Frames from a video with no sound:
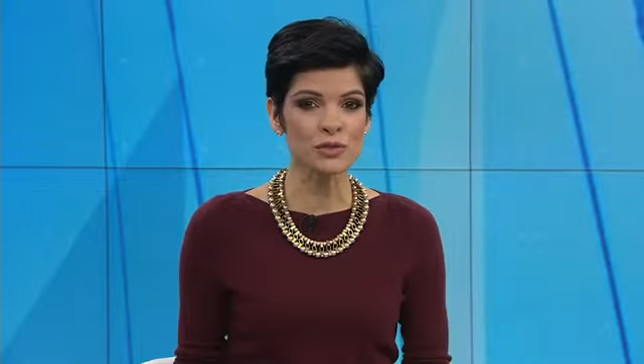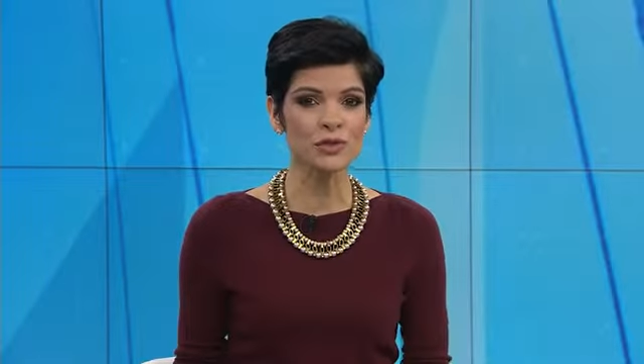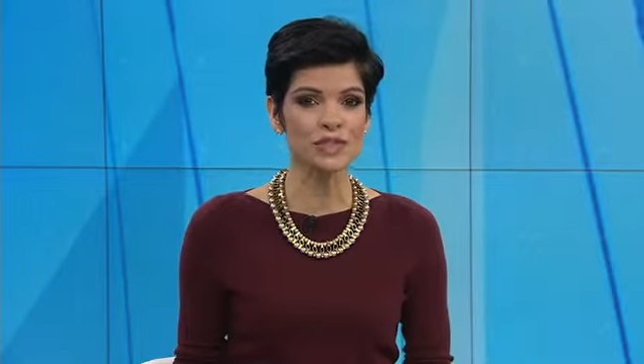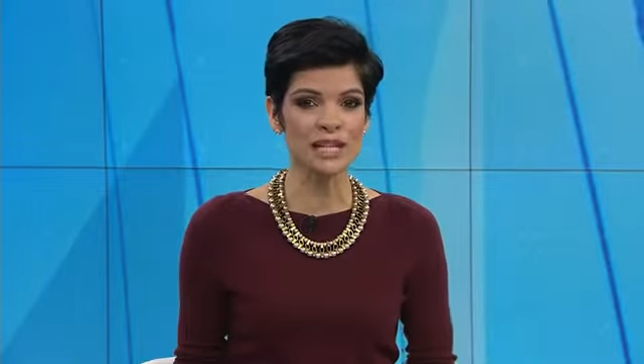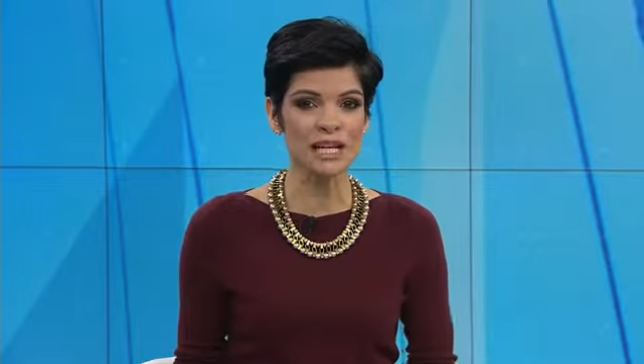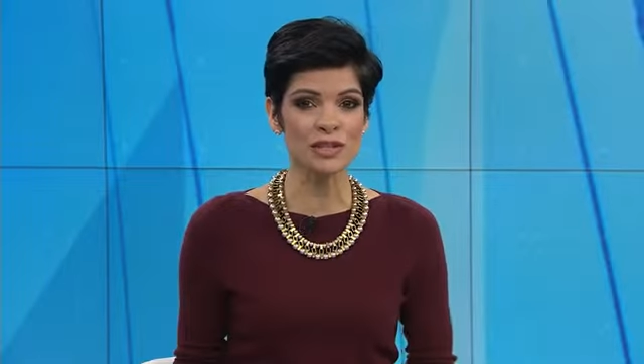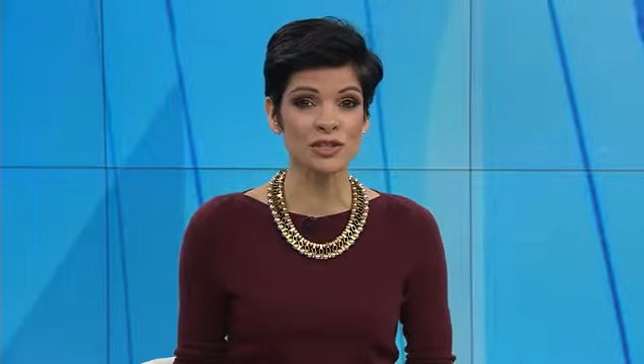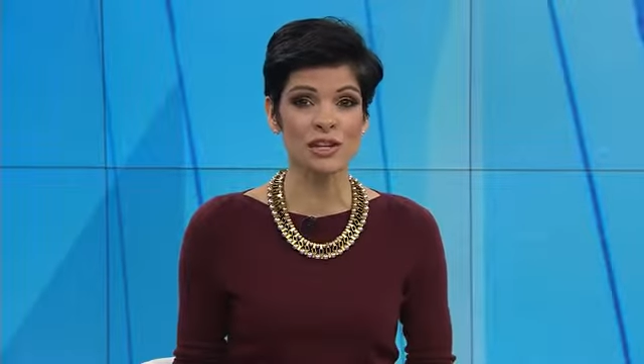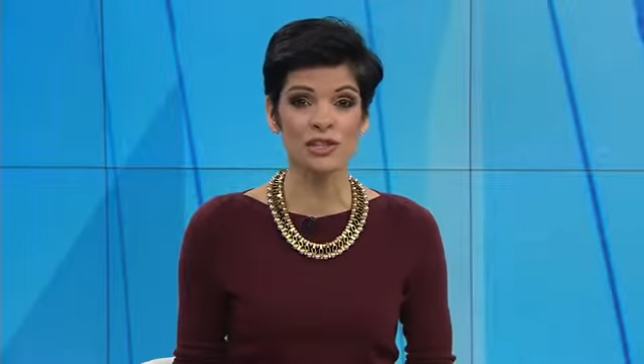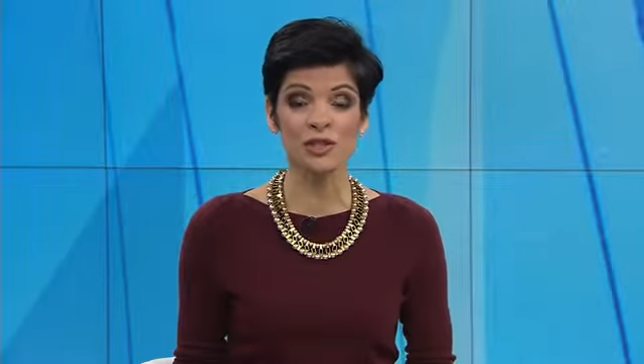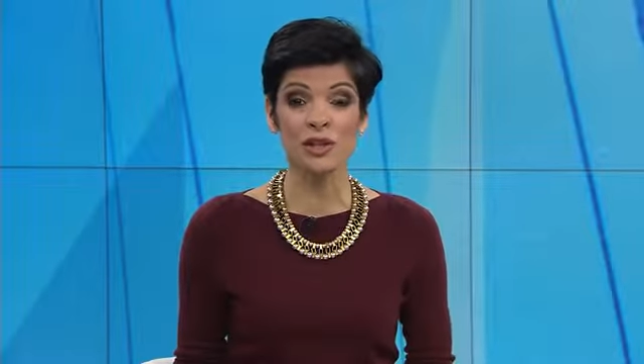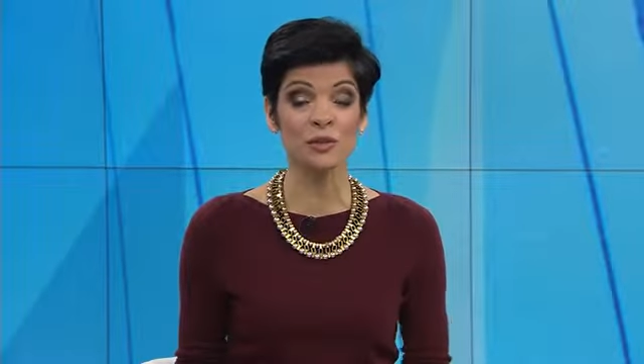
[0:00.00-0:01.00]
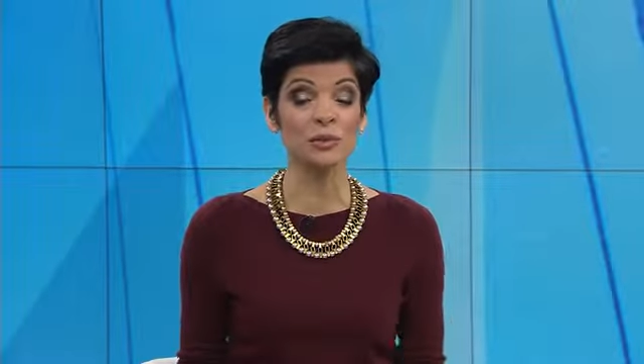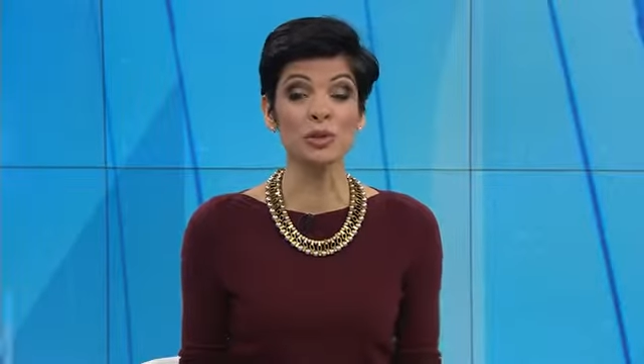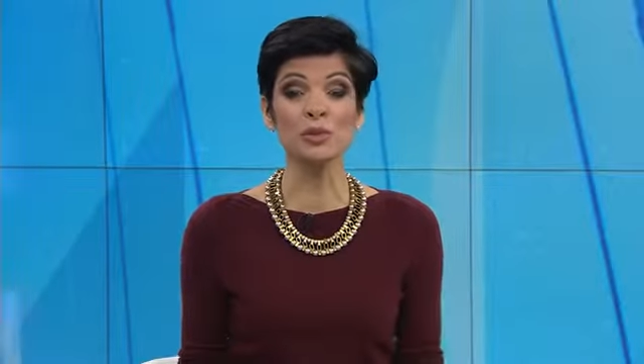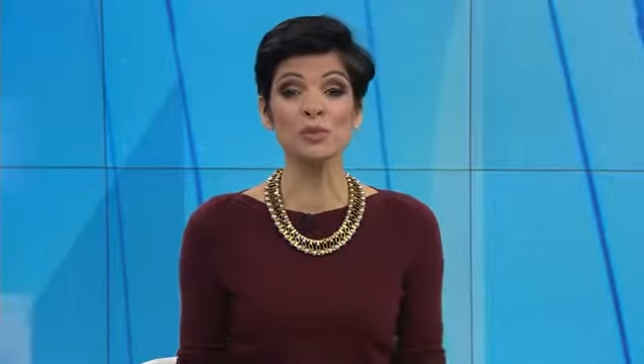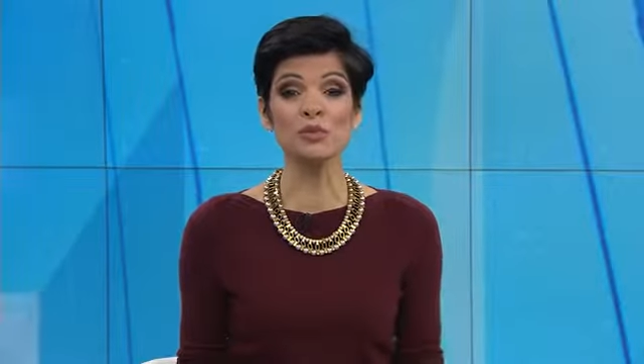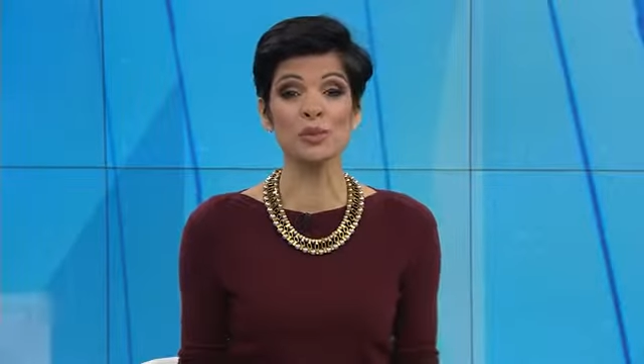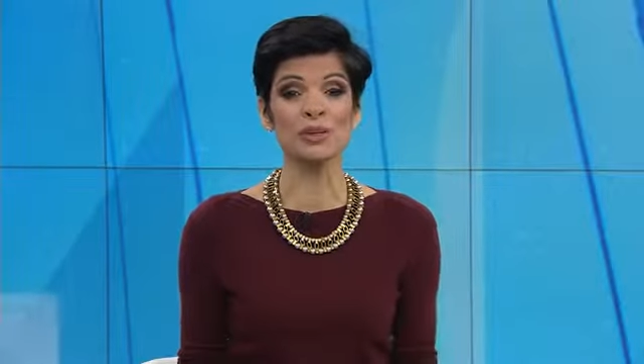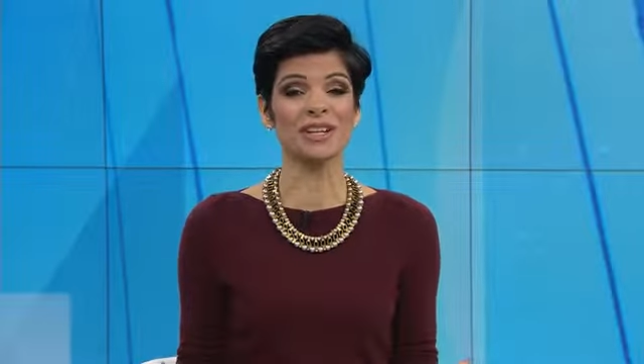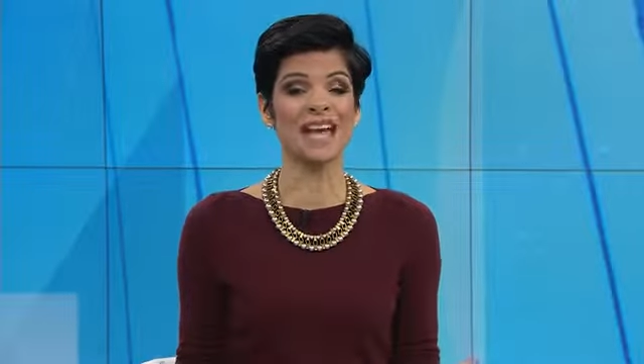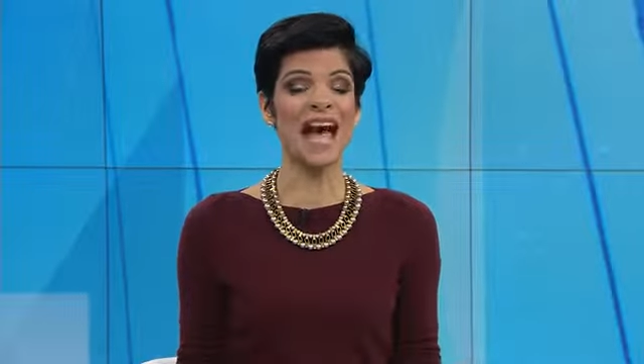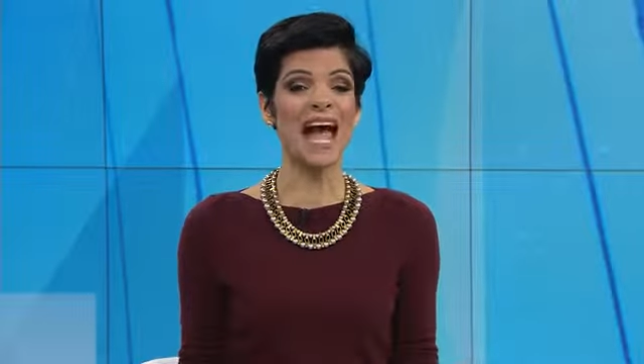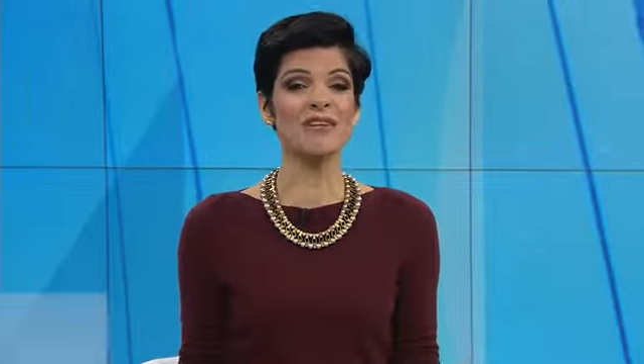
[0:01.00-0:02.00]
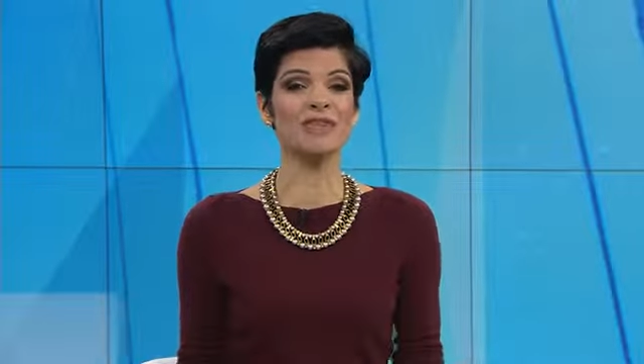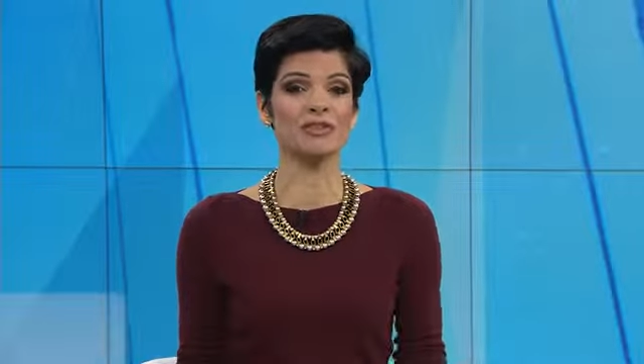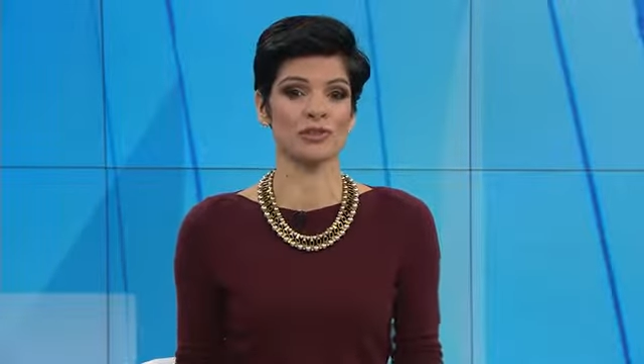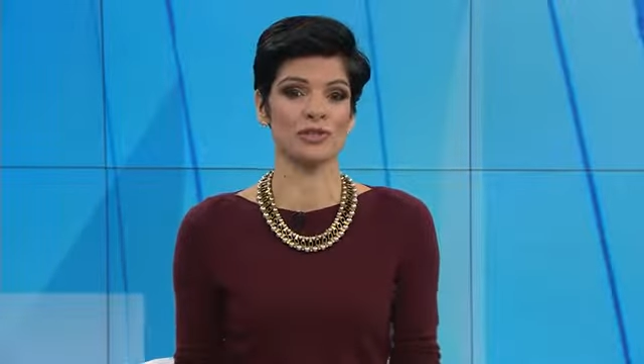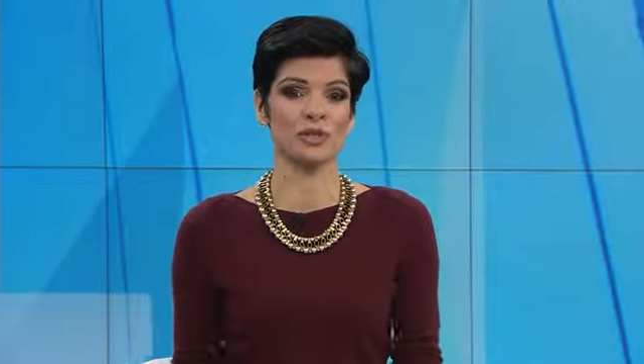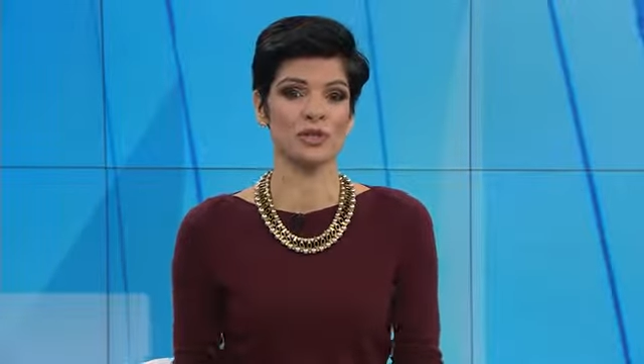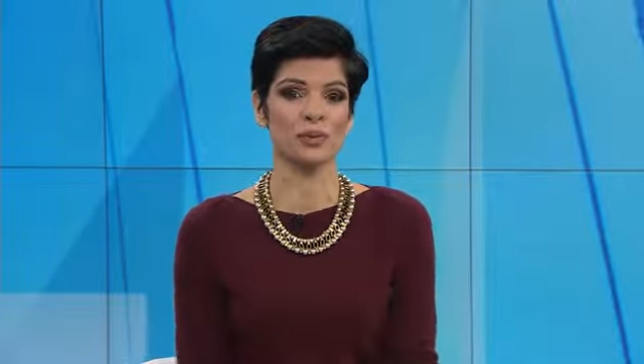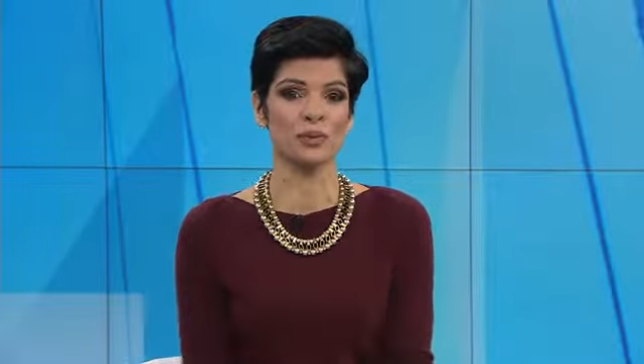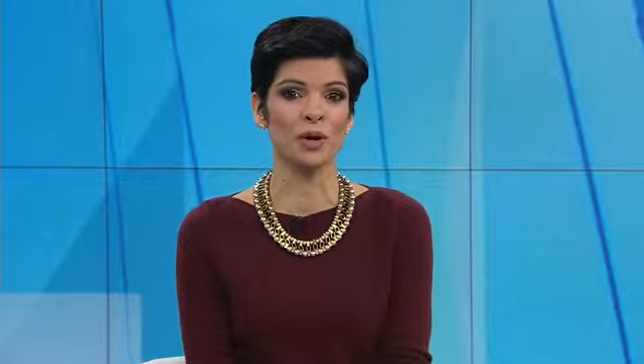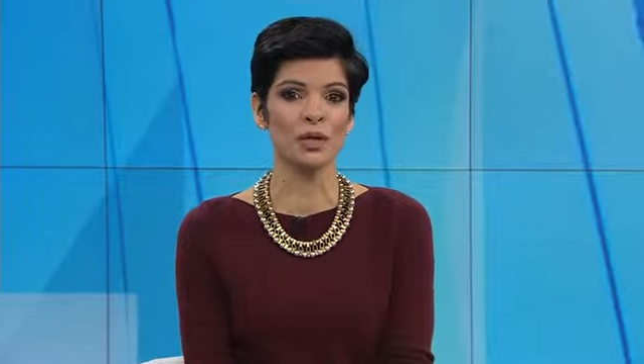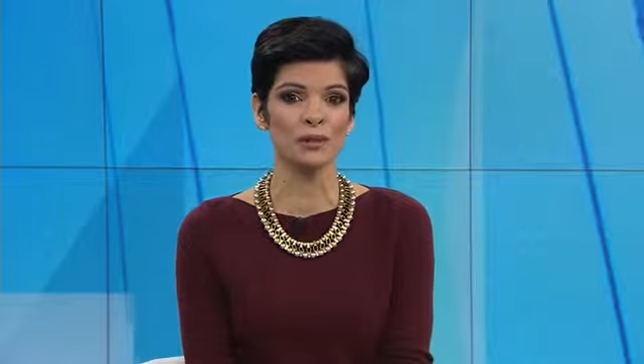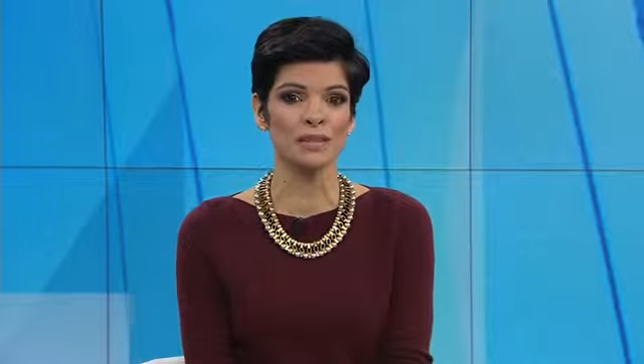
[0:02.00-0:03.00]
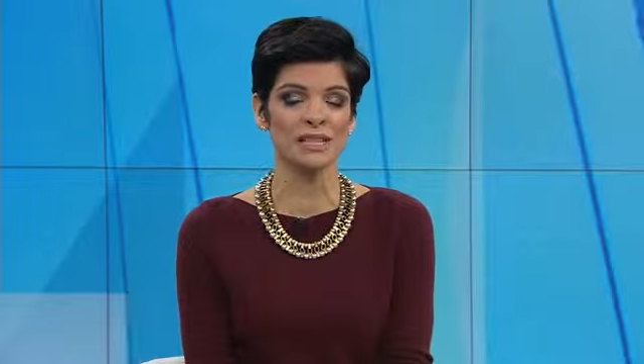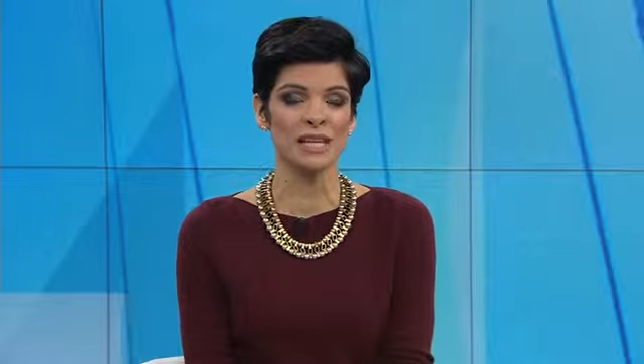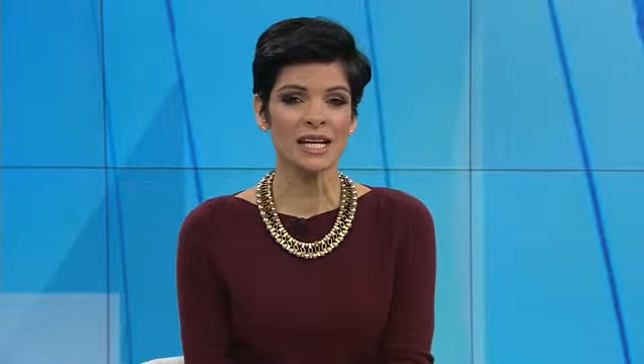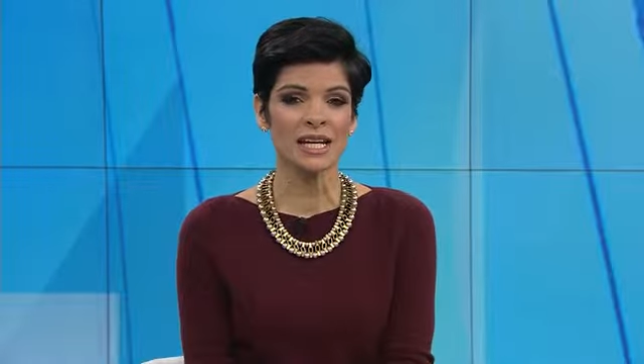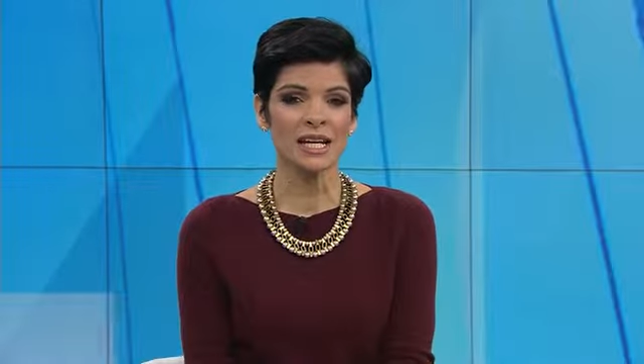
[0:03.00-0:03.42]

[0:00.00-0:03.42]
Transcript: of an election that saw them lose more than half their seats in Parliament,